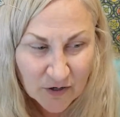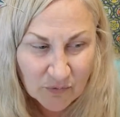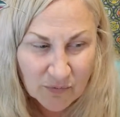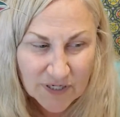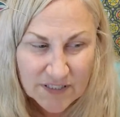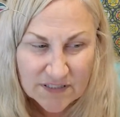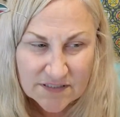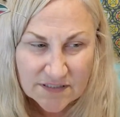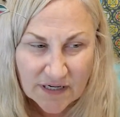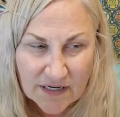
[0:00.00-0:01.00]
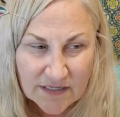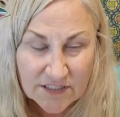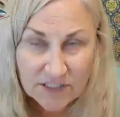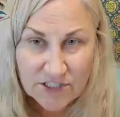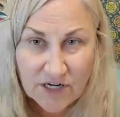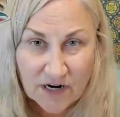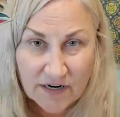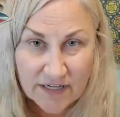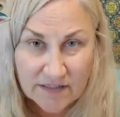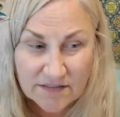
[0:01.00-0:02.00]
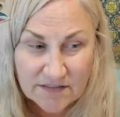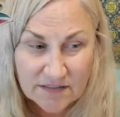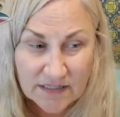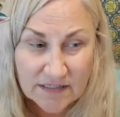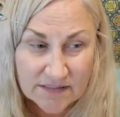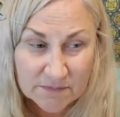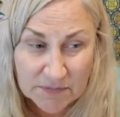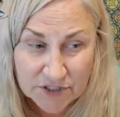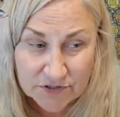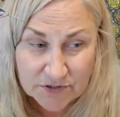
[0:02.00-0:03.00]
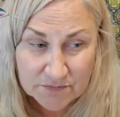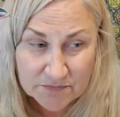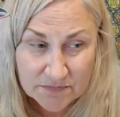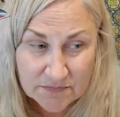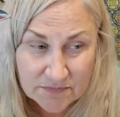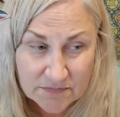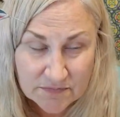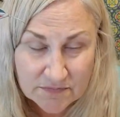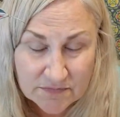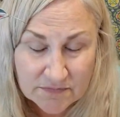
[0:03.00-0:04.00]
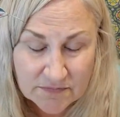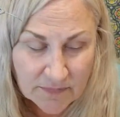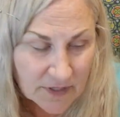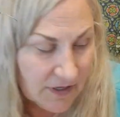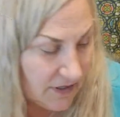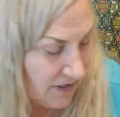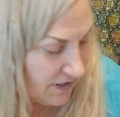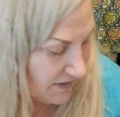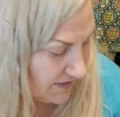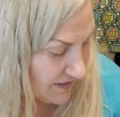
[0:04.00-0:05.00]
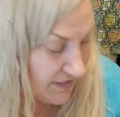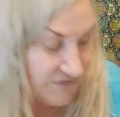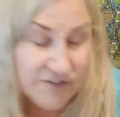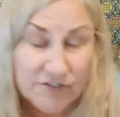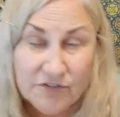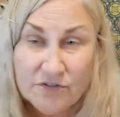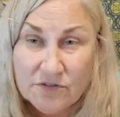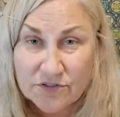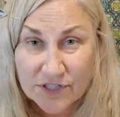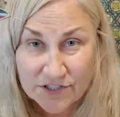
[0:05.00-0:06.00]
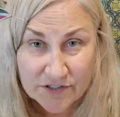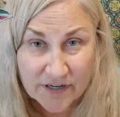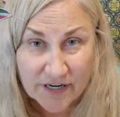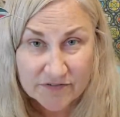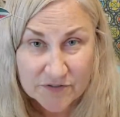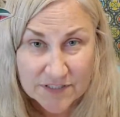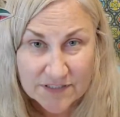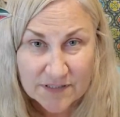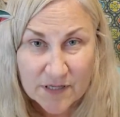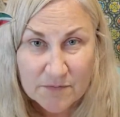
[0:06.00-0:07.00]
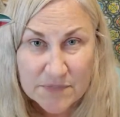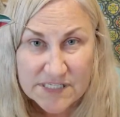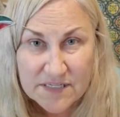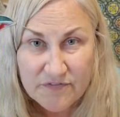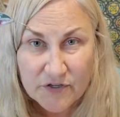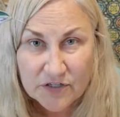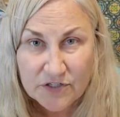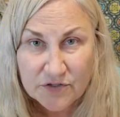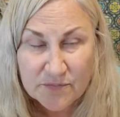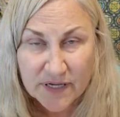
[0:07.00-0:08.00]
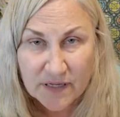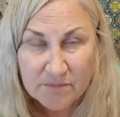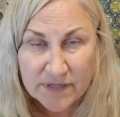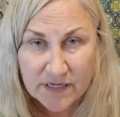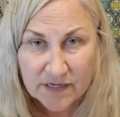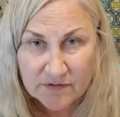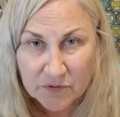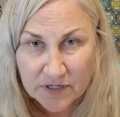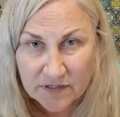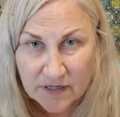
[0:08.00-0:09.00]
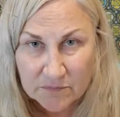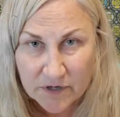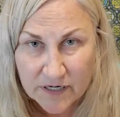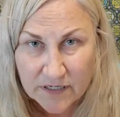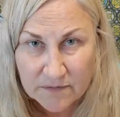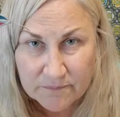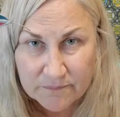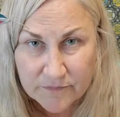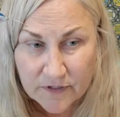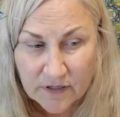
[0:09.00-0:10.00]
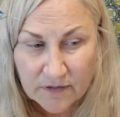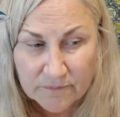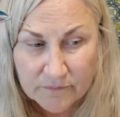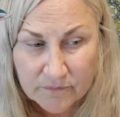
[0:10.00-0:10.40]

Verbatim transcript: One is uh, Arnel's and it's a mushroom. And then I have two treasure craft ones. Misty, if you could do my bid end when I'm ready. Okay.